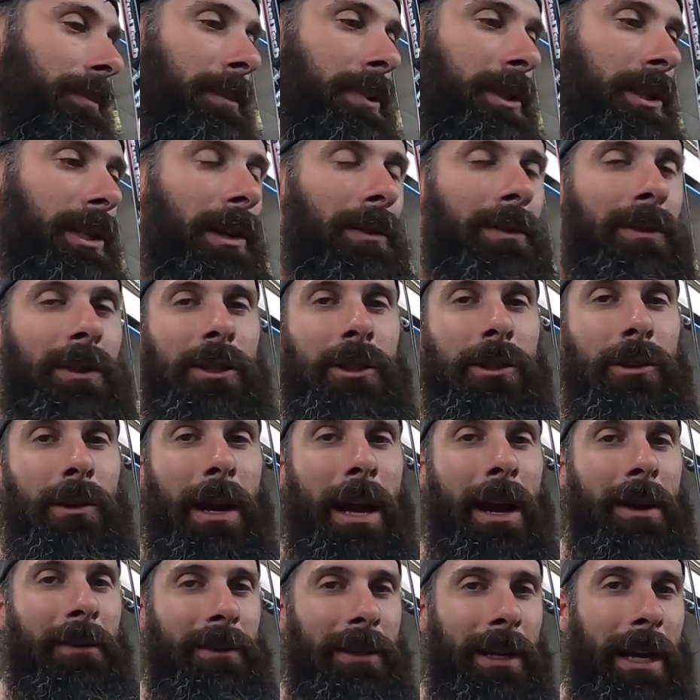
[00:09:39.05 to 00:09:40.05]
Stuff that you
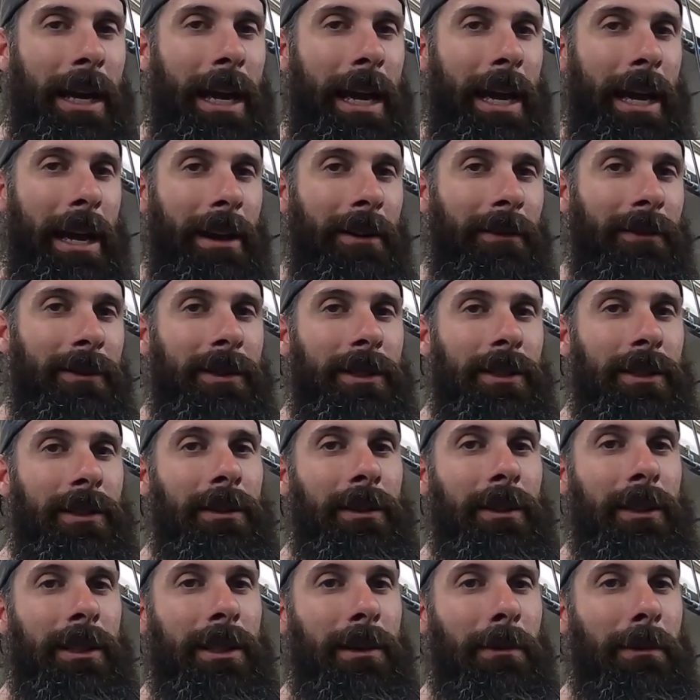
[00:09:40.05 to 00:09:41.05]
have
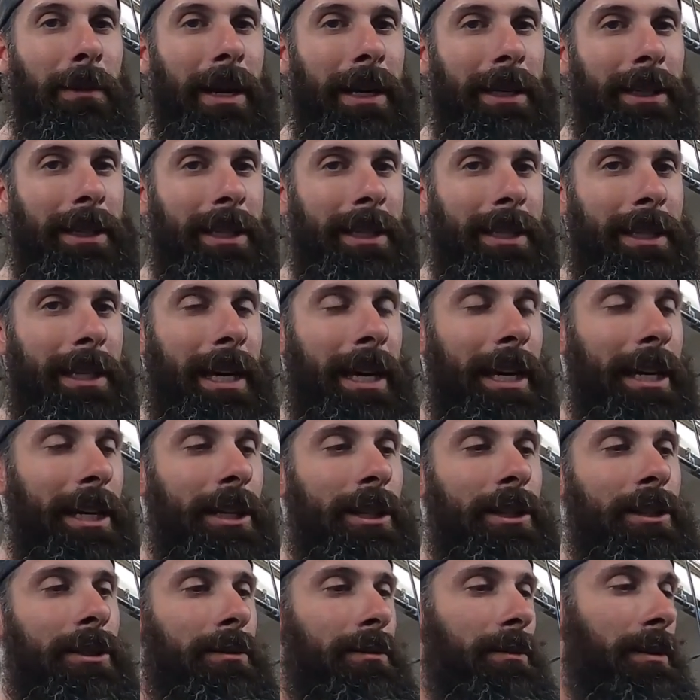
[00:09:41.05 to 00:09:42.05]
to make this
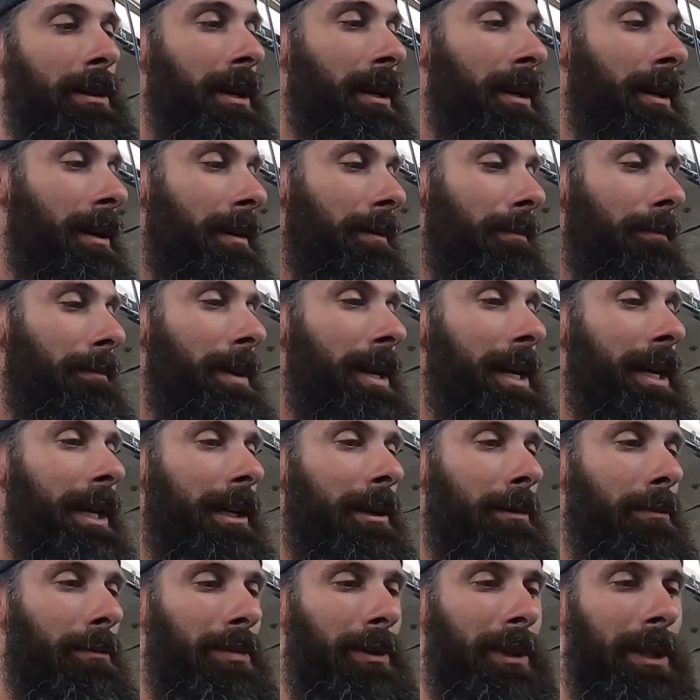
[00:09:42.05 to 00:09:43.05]
cage be a
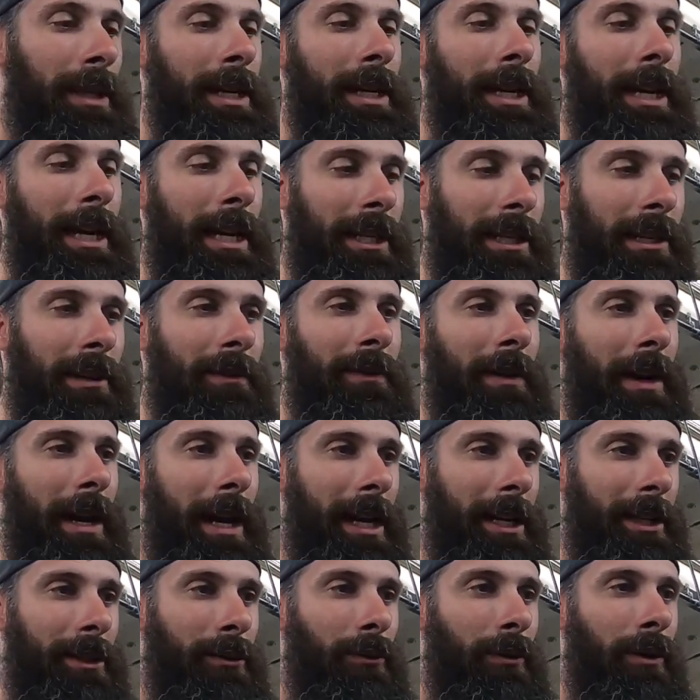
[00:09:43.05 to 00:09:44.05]
complete
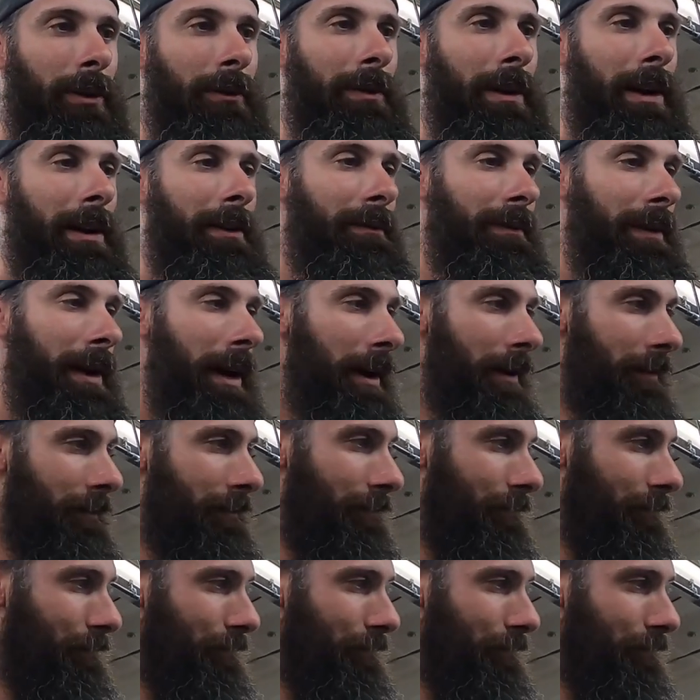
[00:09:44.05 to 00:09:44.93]
SFI 25.5.